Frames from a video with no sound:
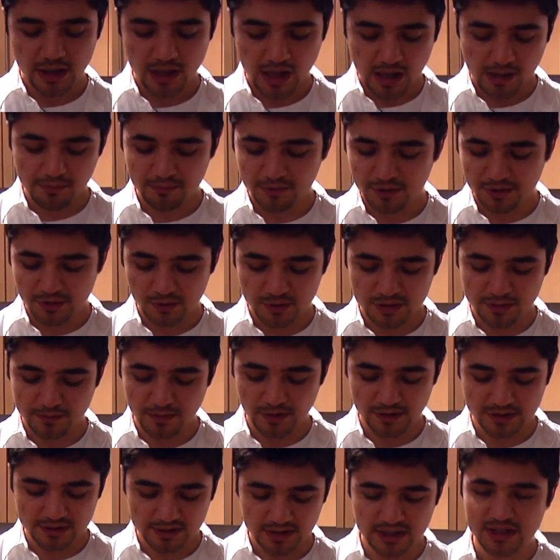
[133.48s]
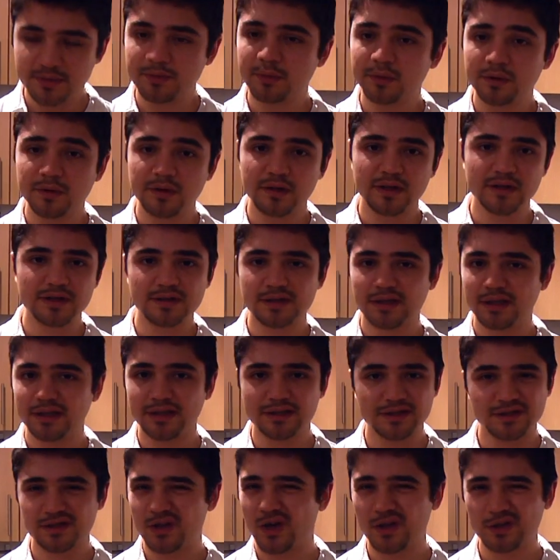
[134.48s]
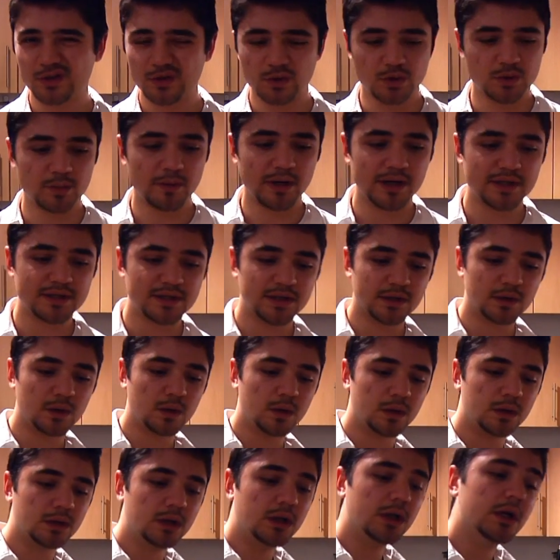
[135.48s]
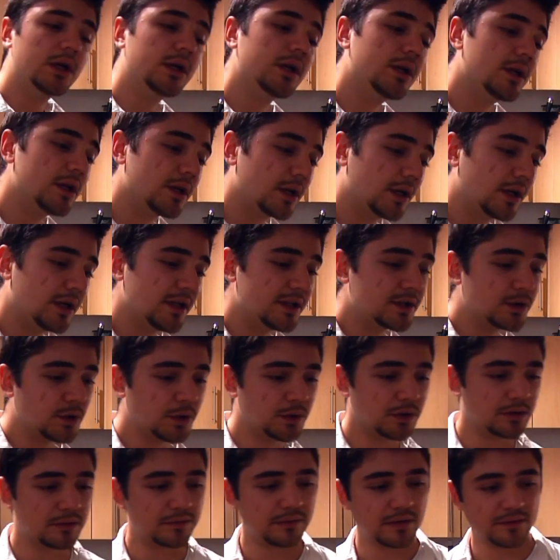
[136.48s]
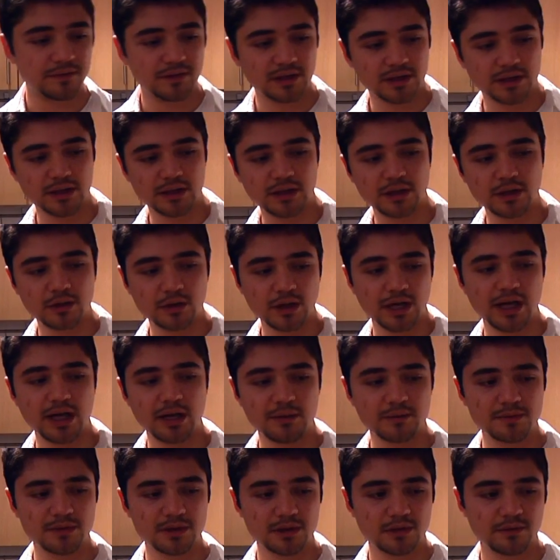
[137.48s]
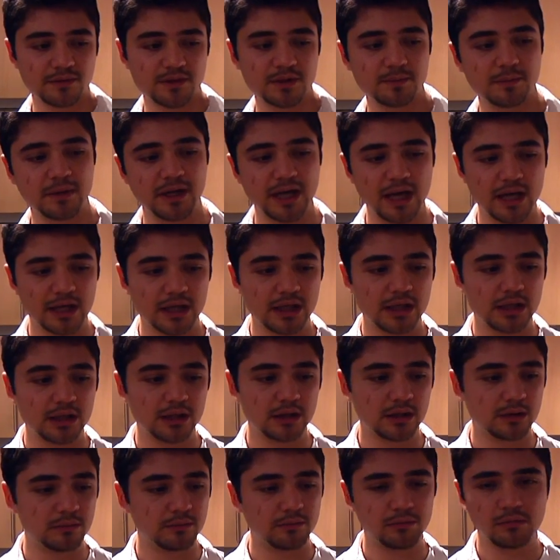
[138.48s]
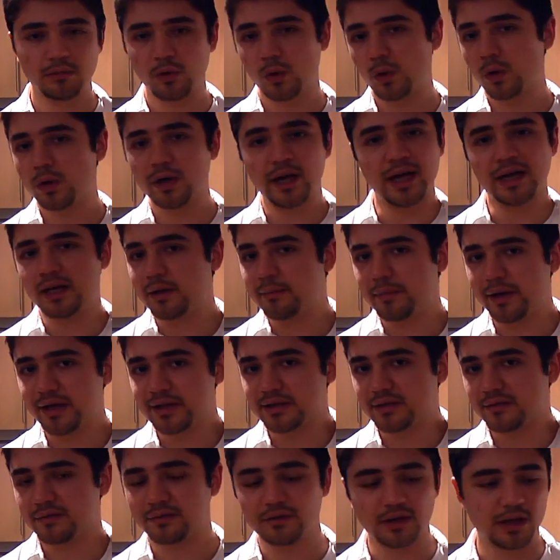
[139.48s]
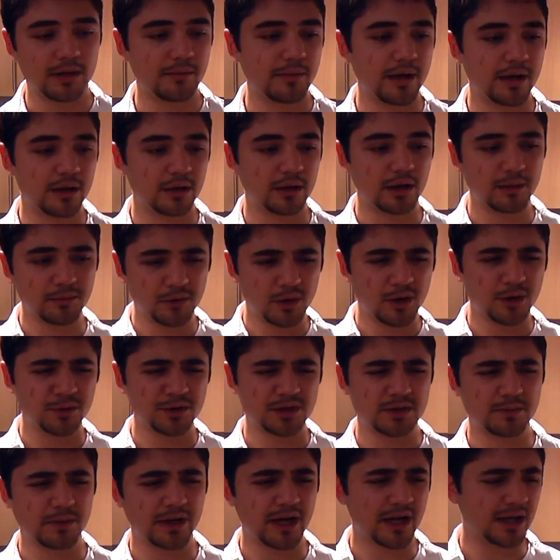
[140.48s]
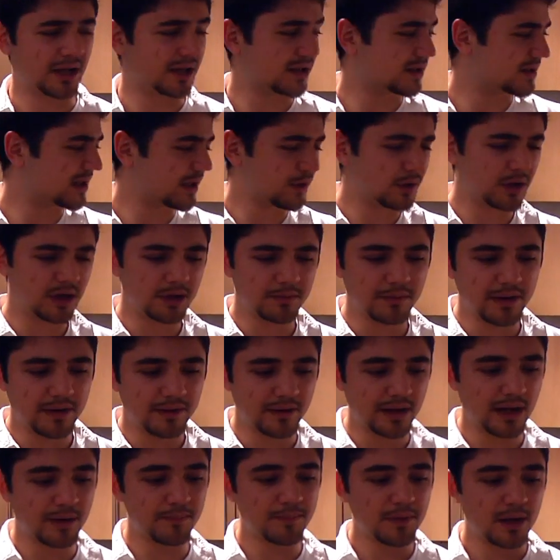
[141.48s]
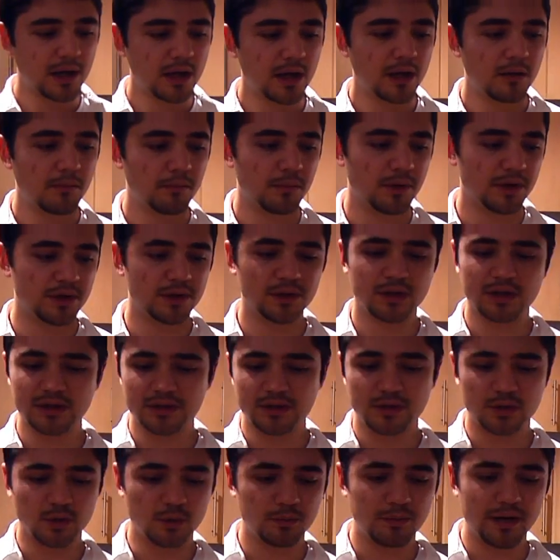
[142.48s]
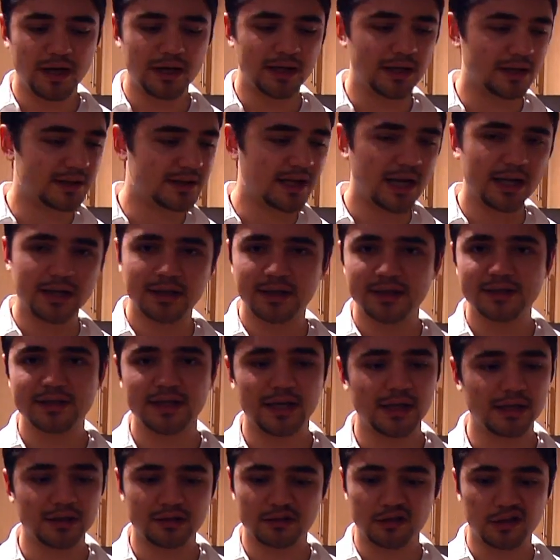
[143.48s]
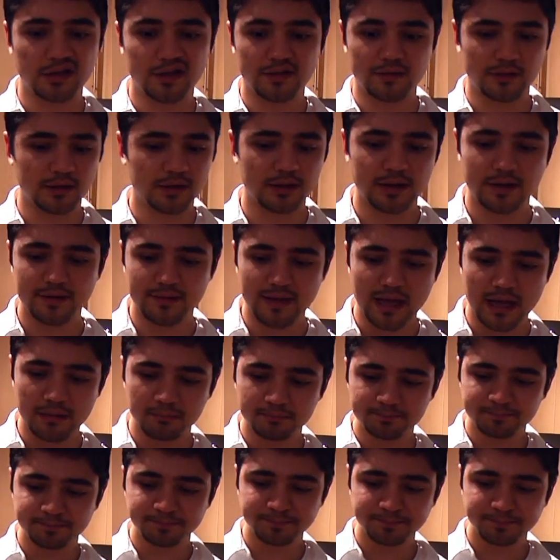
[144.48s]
I'm going to use about a teaspoon of this, and it's not too spicy at all. You're going to need 250 grams of spaghetti, or any pasta for that matter. I'm going with spaghetti because I recommend that. But you could do penne tagliatelle or anything like that.